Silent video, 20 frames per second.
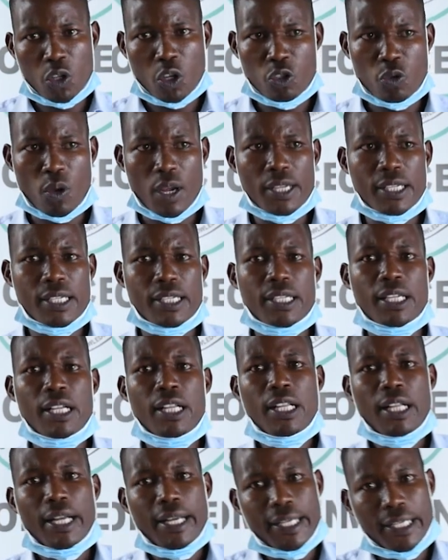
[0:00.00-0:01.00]
those ones,
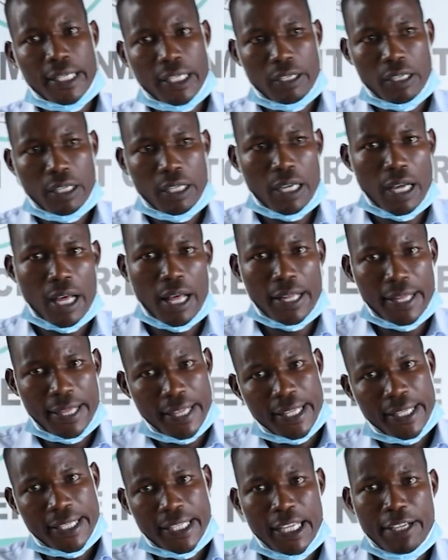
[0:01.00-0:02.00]

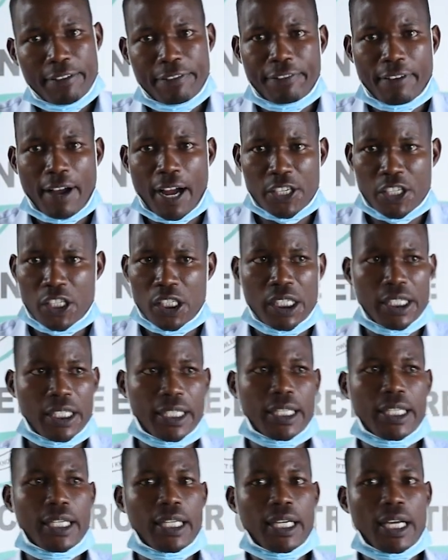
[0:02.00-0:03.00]
they give actually
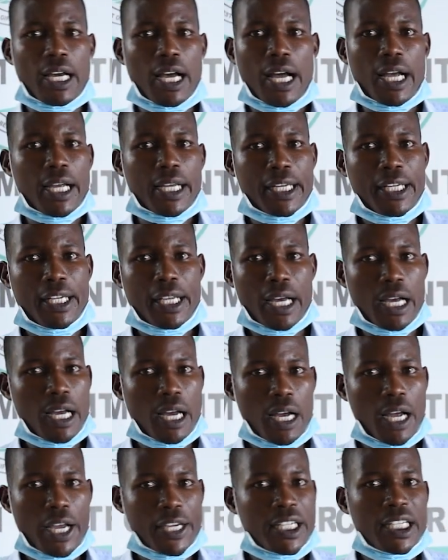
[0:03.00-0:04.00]
a clear
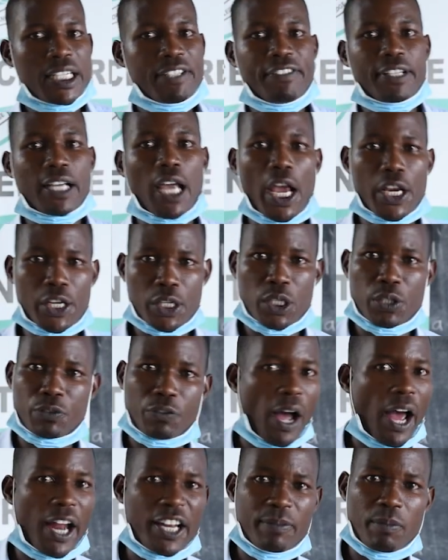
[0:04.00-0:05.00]
identification of
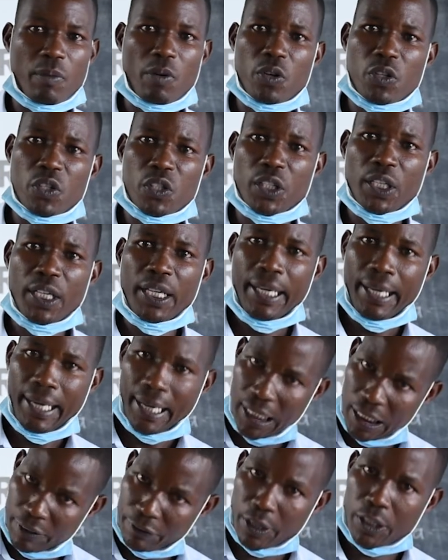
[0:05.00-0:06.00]
animals,
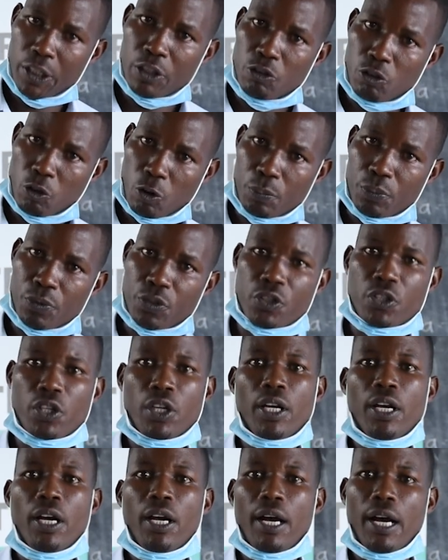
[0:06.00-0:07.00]
different groups.
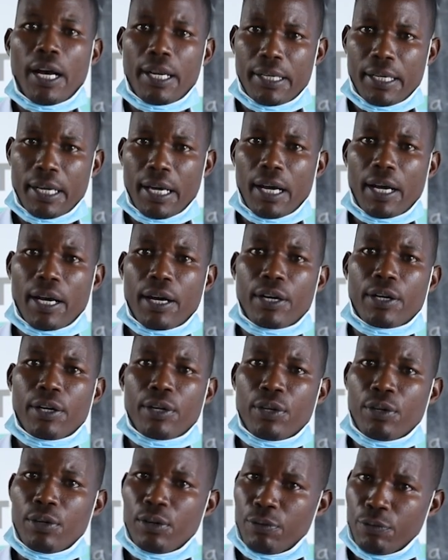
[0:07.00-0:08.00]
And
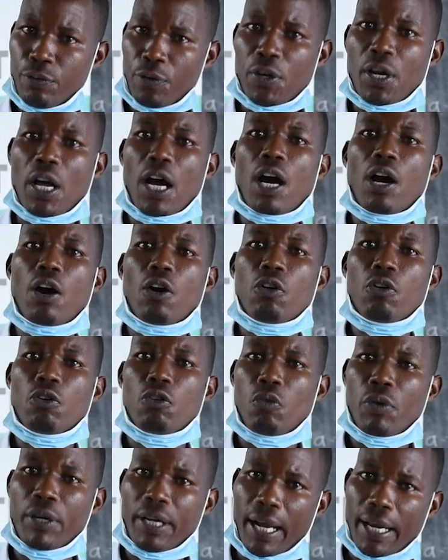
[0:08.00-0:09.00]
for now,
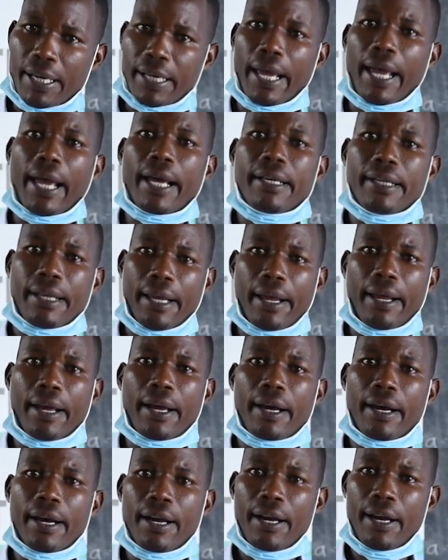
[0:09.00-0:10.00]
we can end
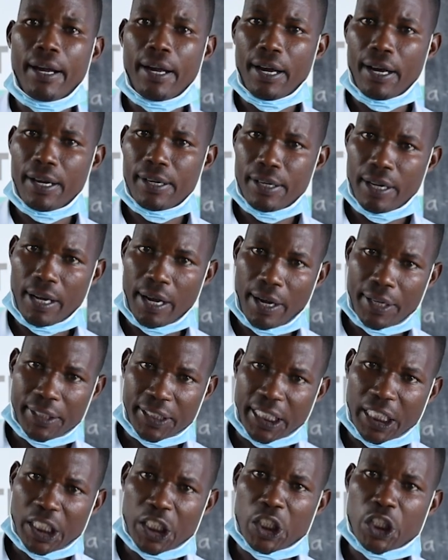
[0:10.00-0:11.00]
here. And I
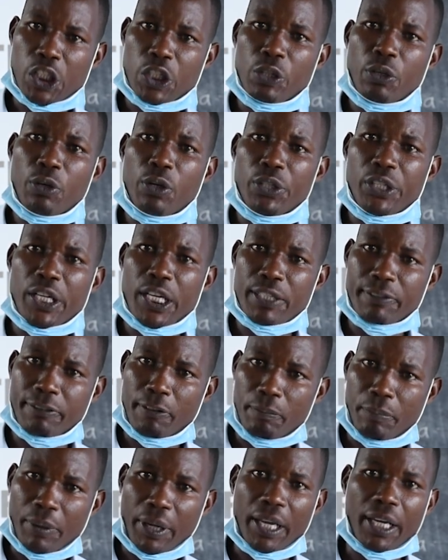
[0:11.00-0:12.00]
thank you, yes, for
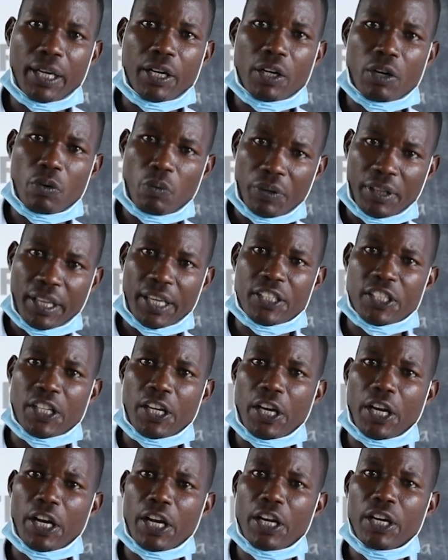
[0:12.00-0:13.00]
being with us
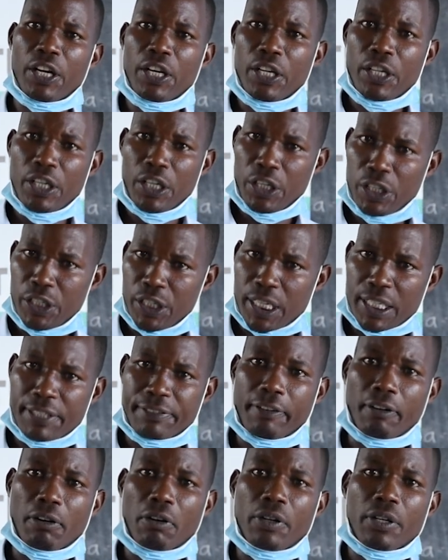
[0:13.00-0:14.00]
here, yes,
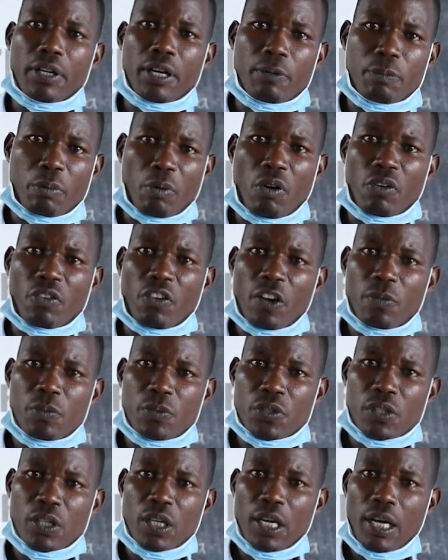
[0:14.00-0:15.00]
following our
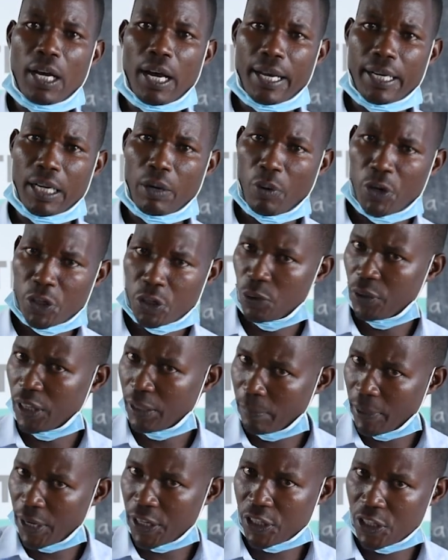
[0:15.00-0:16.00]
programs. And I wish you the
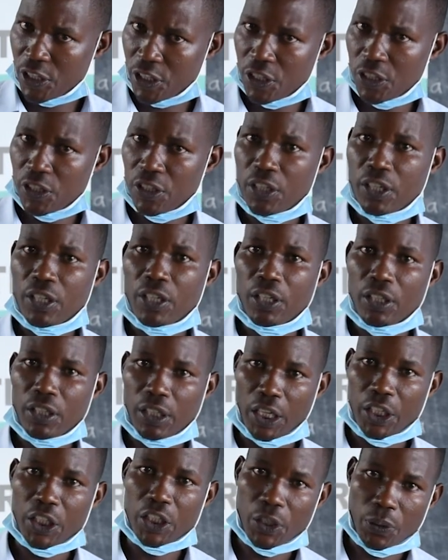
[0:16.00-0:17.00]
best.
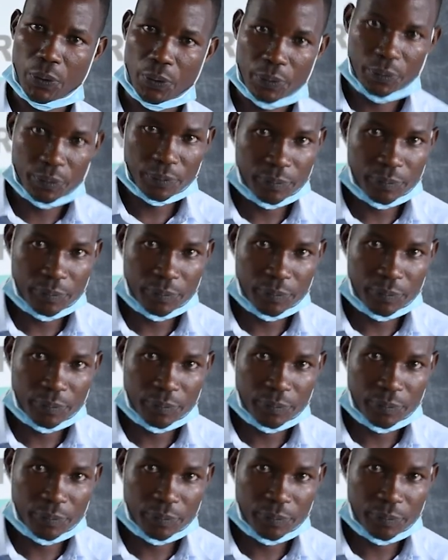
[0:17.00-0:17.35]
Thank you.